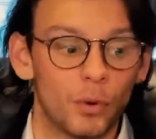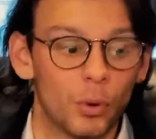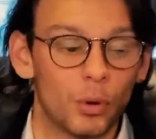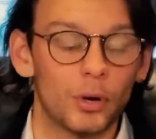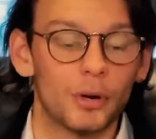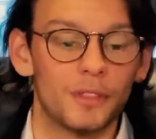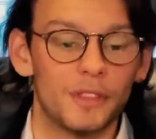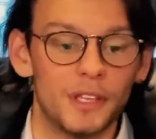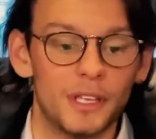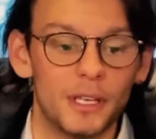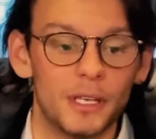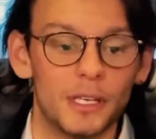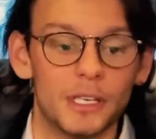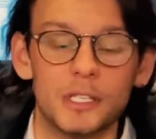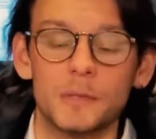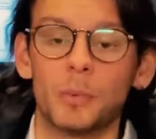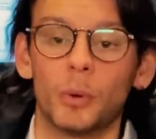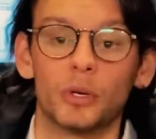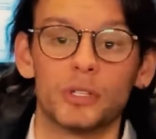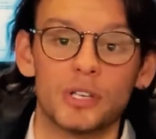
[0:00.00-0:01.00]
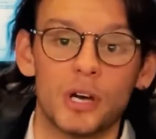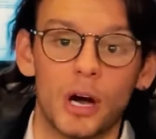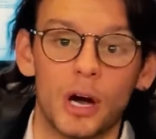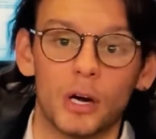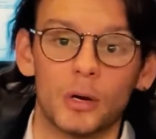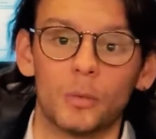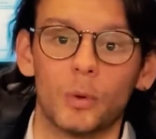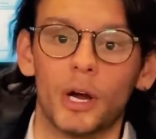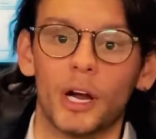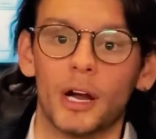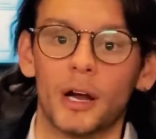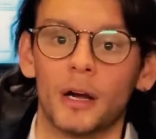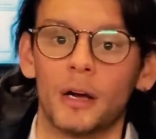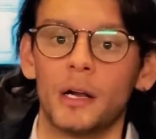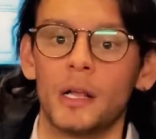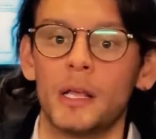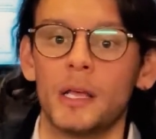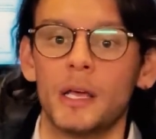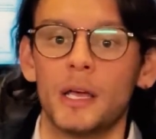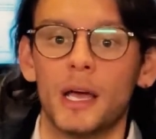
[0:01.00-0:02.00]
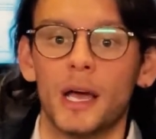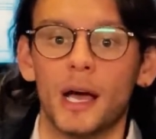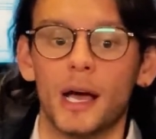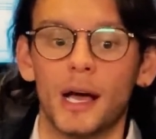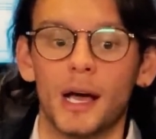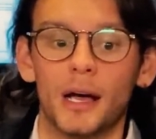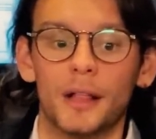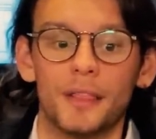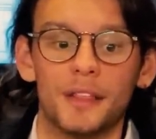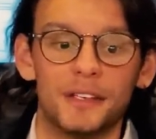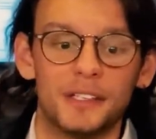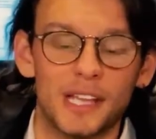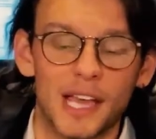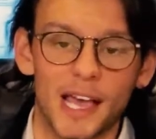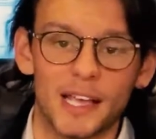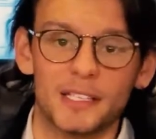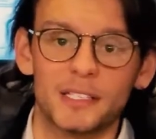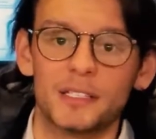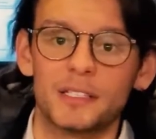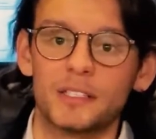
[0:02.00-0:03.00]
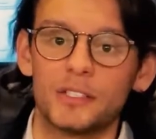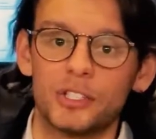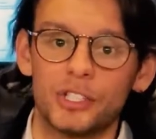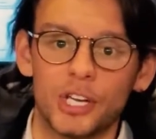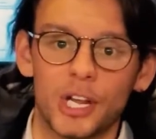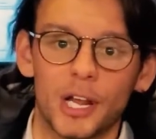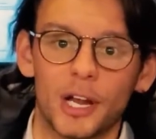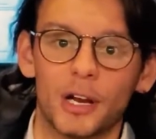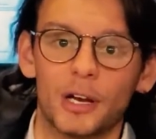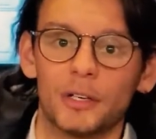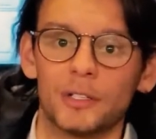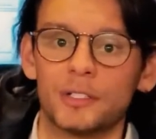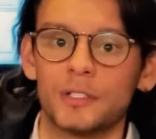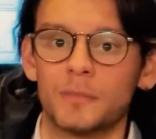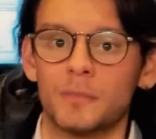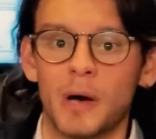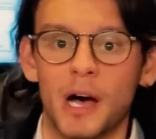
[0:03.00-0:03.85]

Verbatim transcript: for the esports hardware uh, the desks, chairs,